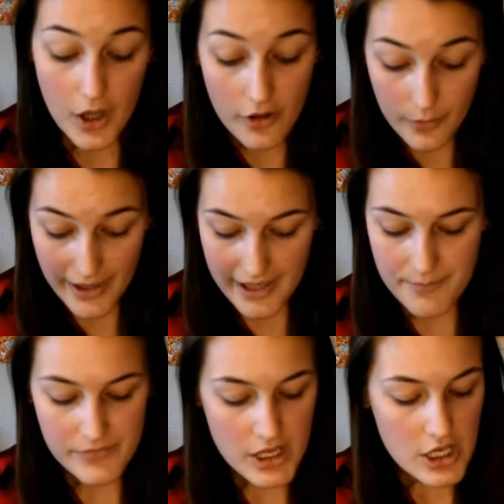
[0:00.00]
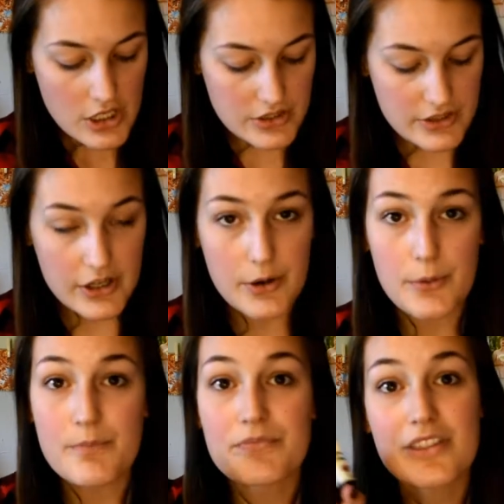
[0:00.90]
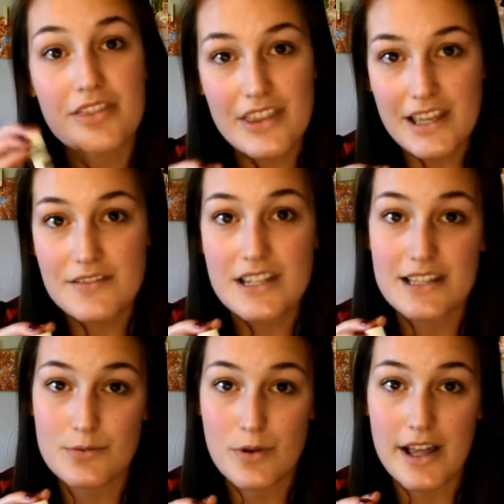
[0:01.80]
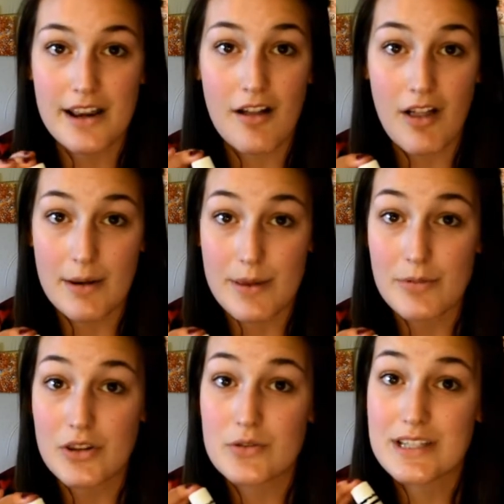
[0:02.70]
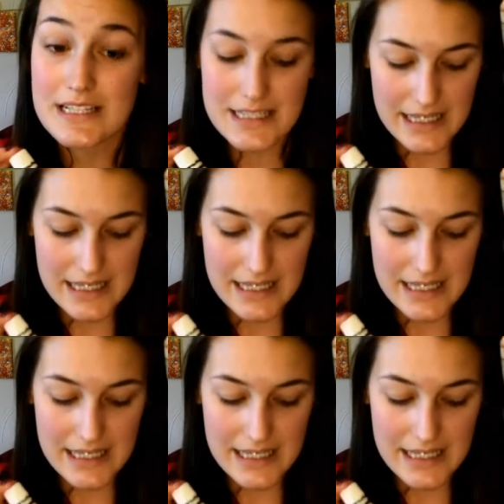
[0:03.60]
all the way. So thieves is what a lot of people use in